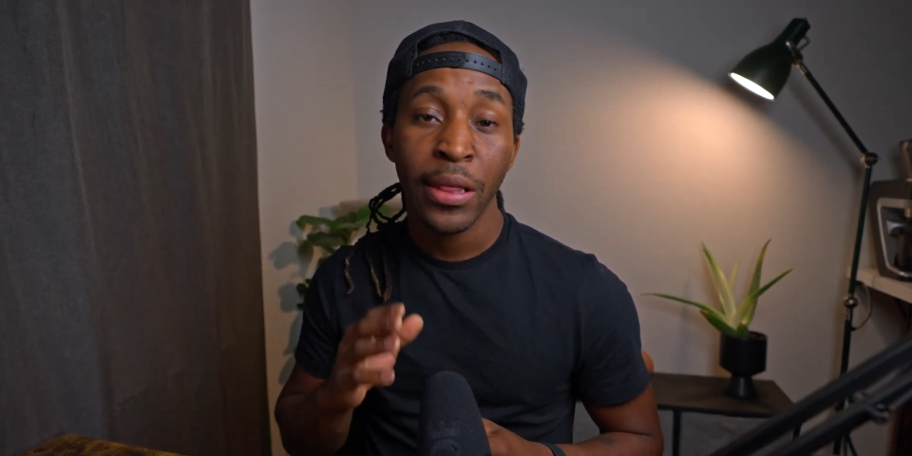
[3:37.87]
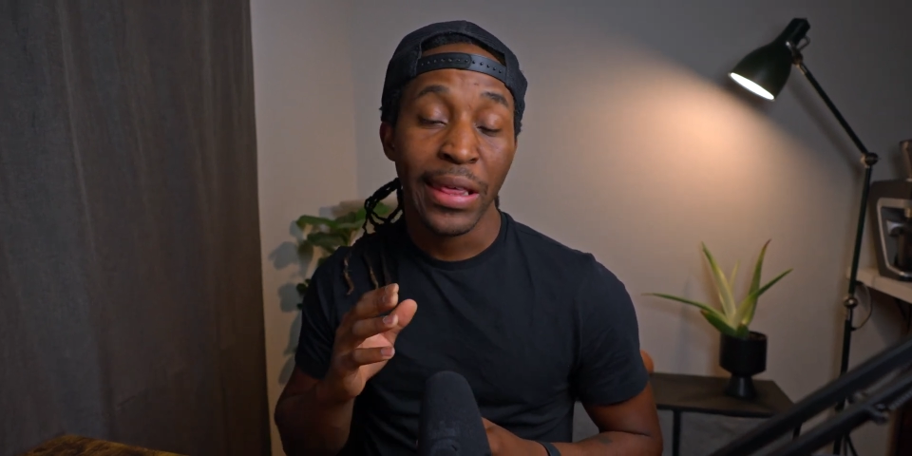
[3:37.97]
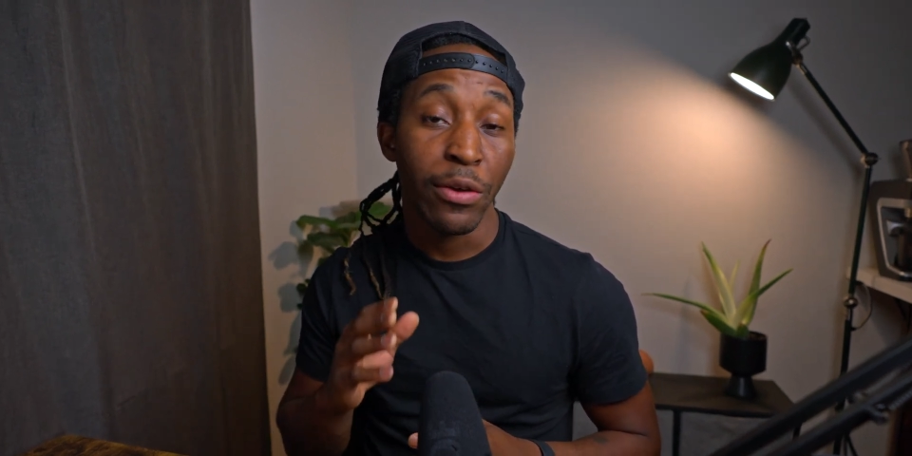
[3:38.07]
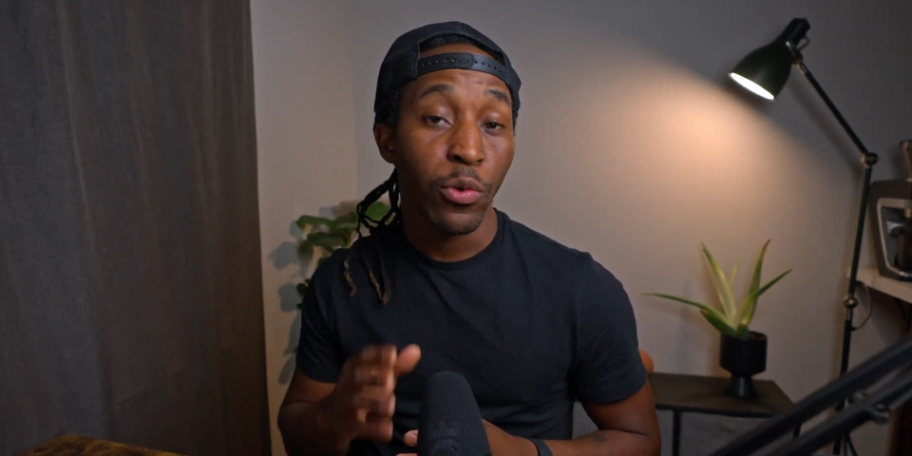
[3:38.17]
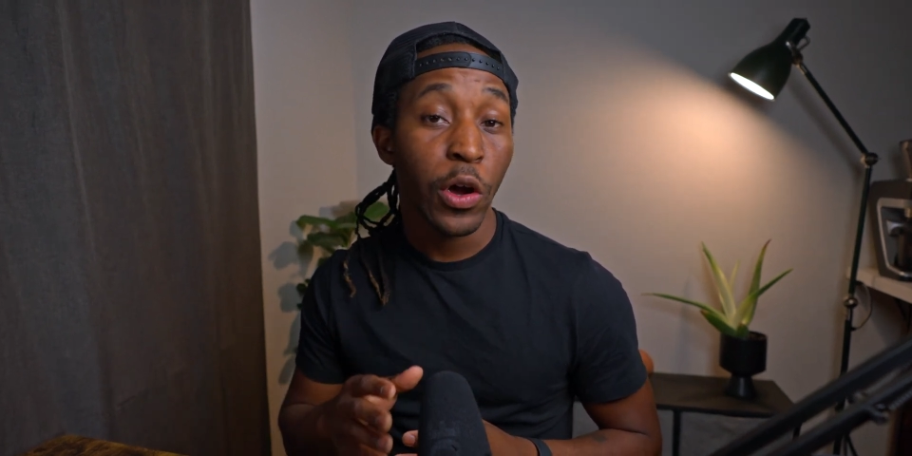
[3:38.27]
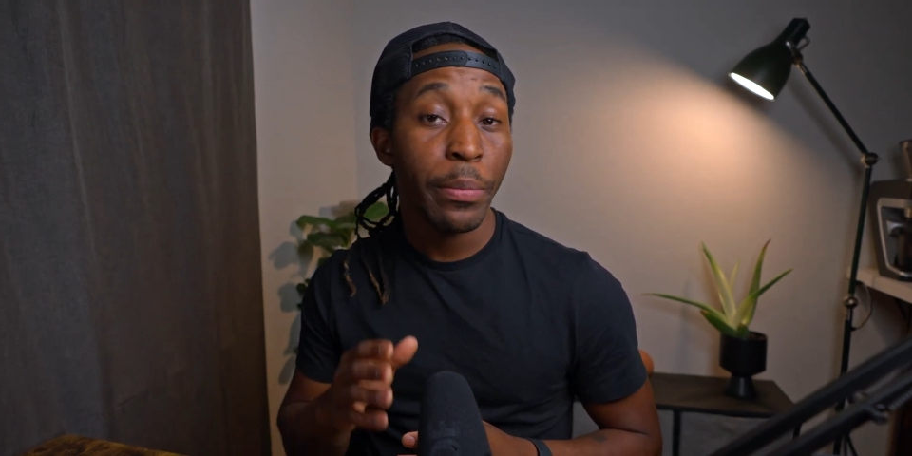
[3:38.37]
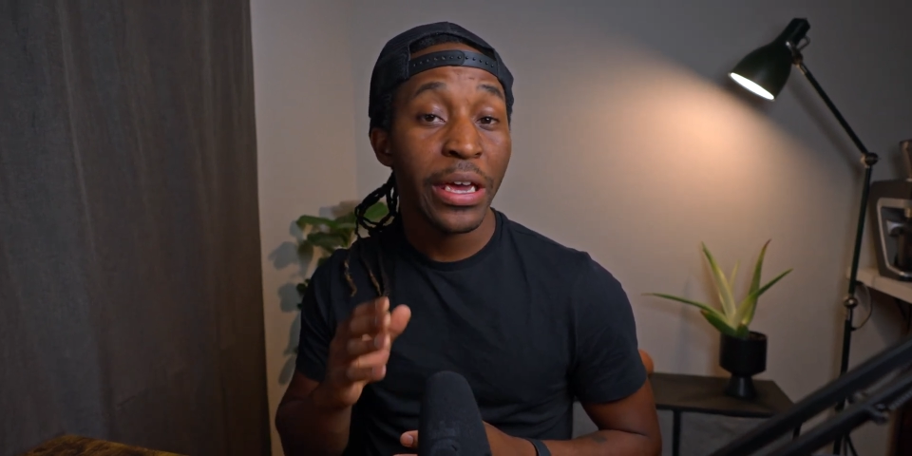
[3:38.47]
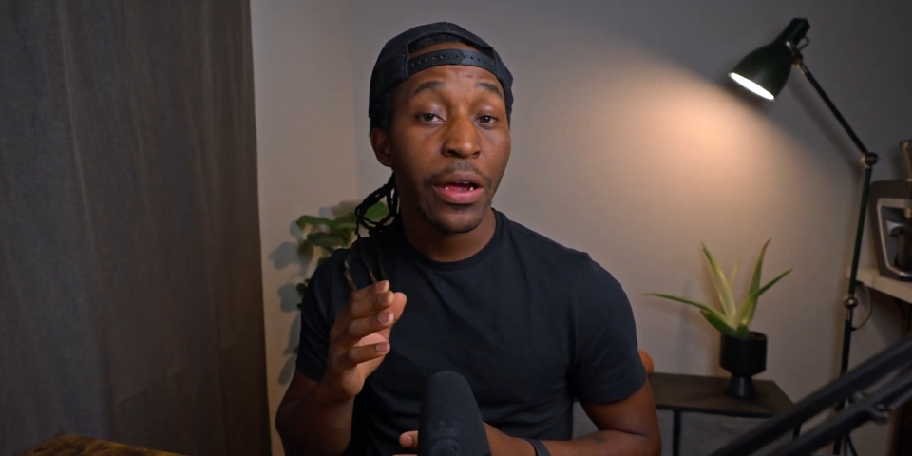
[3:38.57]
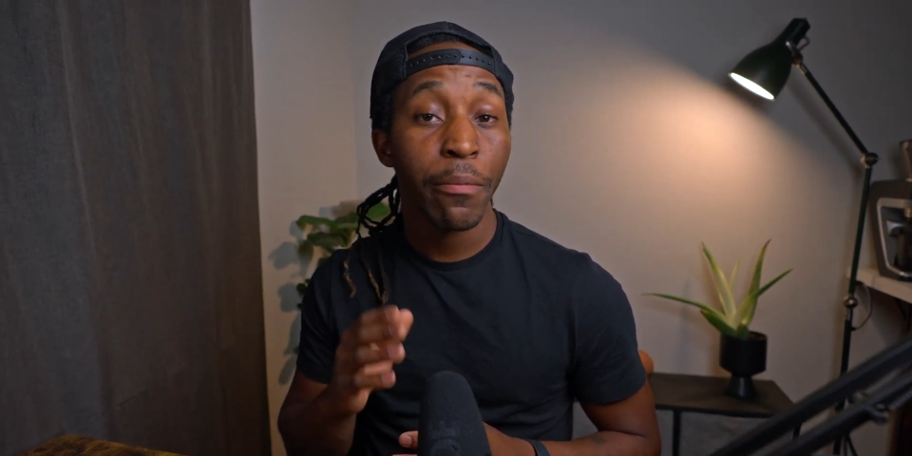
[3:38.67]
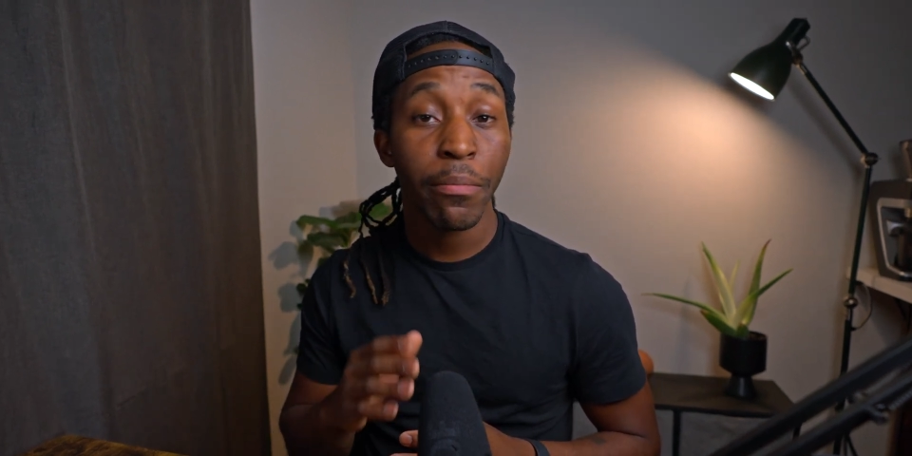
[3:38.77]
they will be
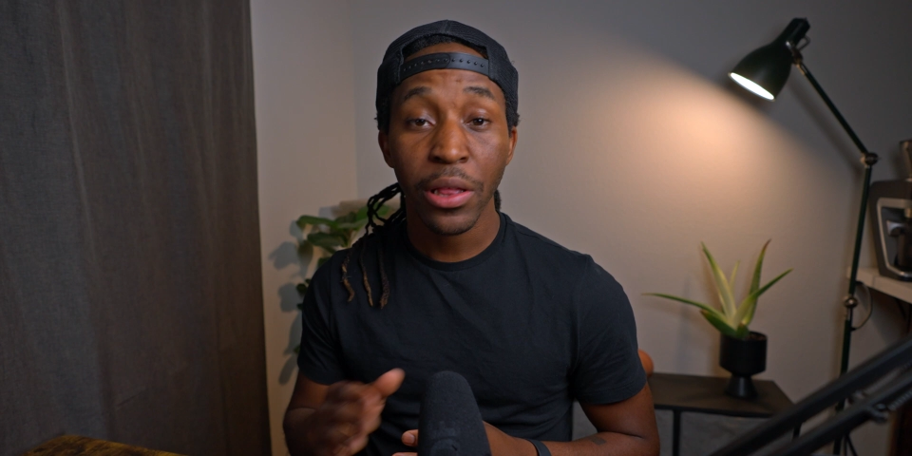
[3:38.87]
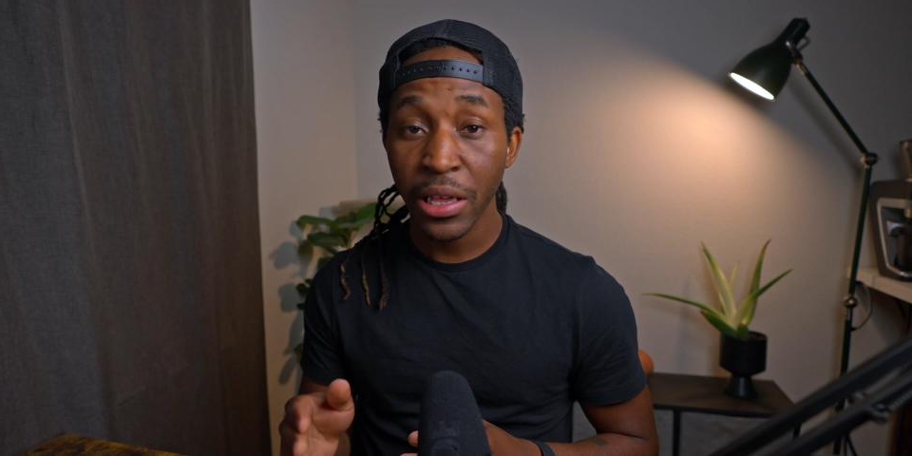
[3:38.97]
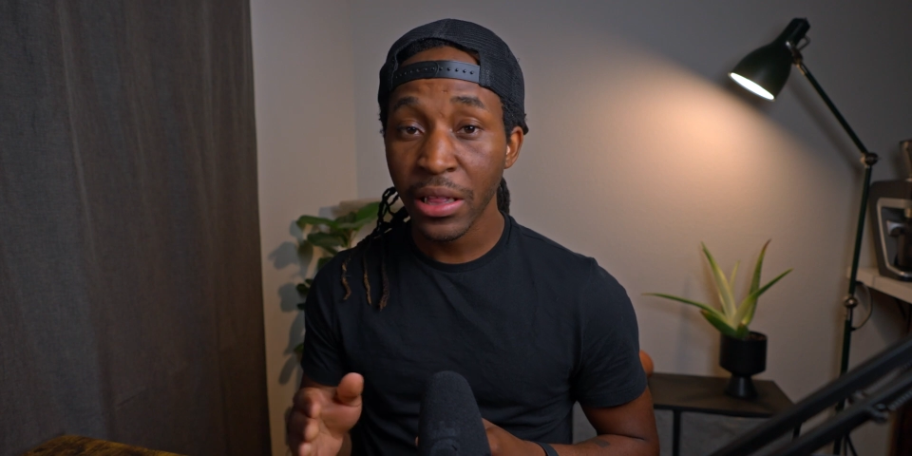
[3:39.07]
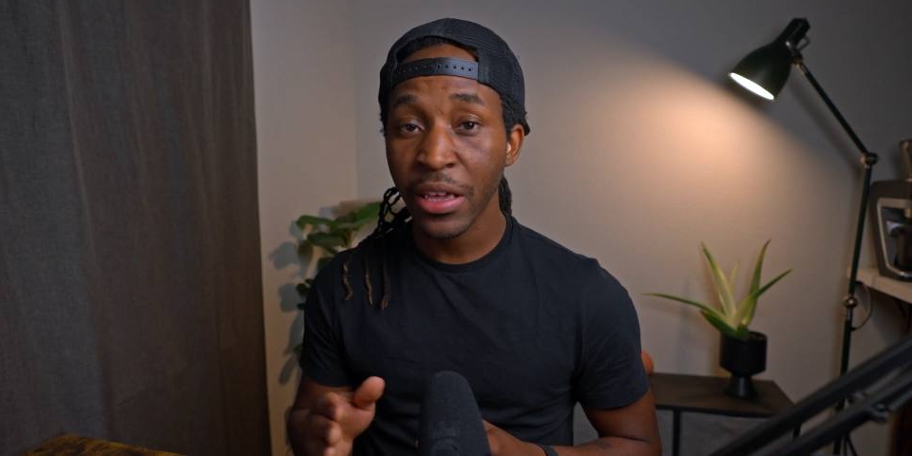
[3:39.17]
completely